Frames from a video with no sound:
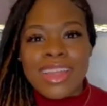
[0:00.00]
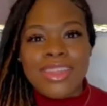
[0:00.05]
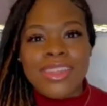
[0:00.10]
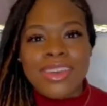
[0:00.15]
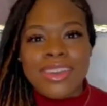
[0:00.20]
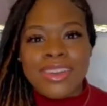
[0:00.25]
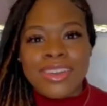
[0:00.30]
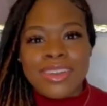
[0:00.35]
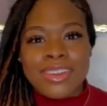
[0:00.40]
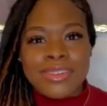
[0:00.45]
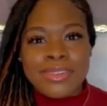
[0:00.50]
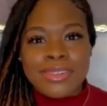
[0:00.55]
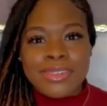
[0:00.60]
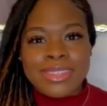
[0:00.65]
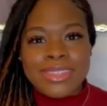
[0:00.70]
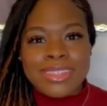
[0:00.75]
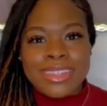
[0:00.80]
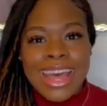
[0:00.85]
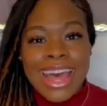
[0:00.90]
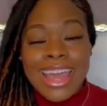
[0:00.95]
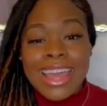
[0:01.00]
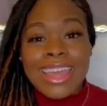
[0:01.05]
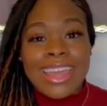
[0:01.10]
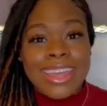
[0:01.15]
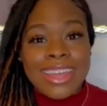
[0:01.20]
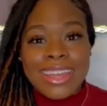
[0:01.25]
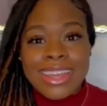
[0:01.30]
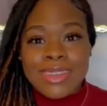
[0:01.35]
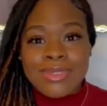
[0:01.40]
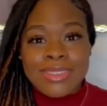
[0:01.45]
girls, I
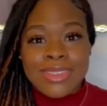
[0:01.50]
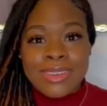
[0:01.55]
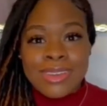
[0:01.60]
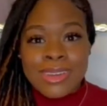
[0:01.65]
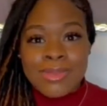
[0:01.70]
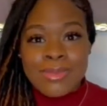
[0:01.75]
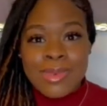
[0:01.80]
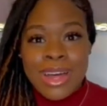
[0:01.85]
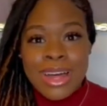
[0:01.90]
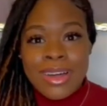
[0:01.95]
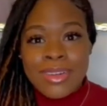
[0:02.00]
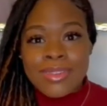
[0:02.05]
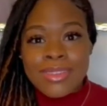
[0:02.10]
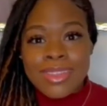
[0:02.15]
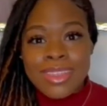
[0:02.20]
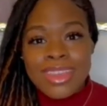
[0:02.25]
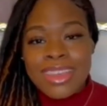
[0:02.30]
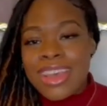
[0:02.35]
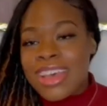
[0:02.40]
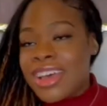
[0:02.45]
hear them talk about,